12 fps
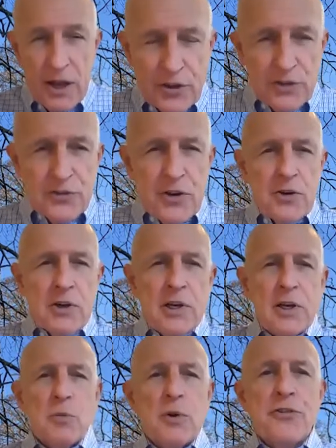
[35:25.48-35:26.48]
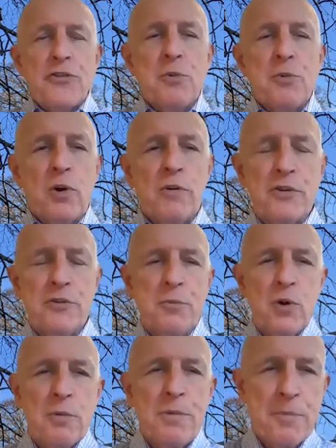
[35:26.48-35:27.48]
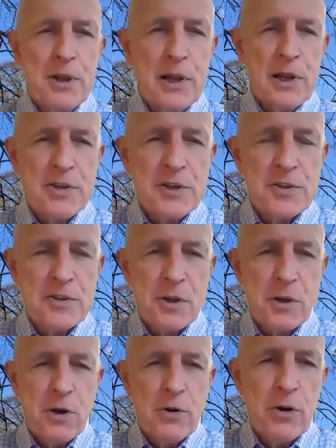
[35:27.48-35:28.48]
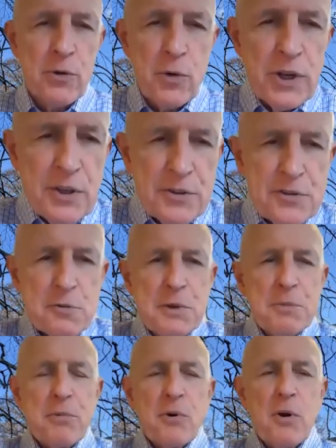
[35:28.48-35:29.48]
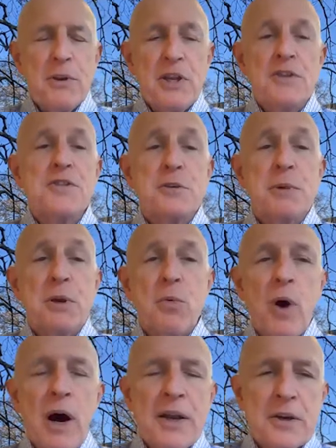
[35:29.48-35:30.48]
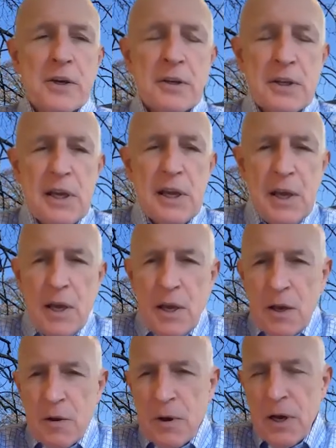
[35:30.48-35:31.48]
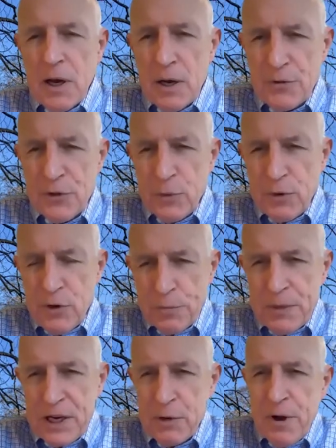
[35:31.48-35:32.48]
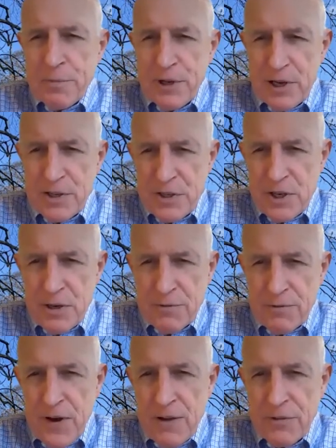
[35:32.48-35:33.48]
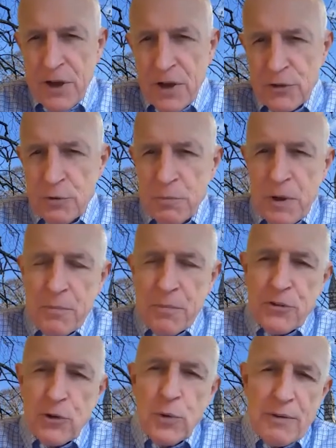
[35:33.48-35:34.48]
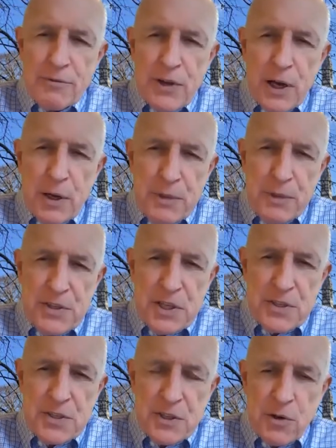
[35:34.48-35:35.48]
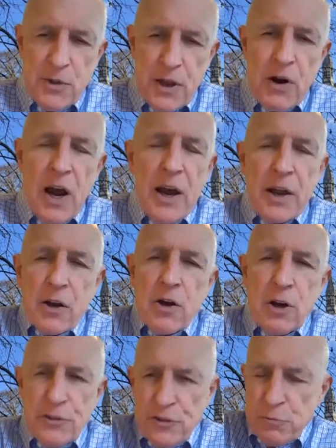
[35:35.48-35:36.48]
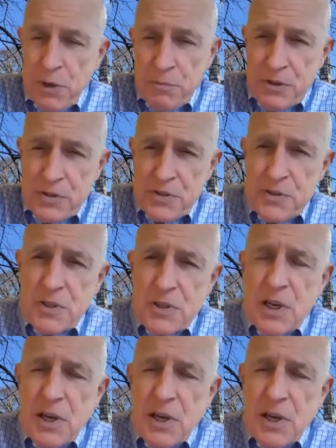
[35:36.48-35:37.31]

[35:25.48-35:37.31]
as I said earlier, with smaller and smaller populations, the corridor needs to be wider. So we've got a bigger population here, 5,000 members who have diabetes. So they're higher cost members.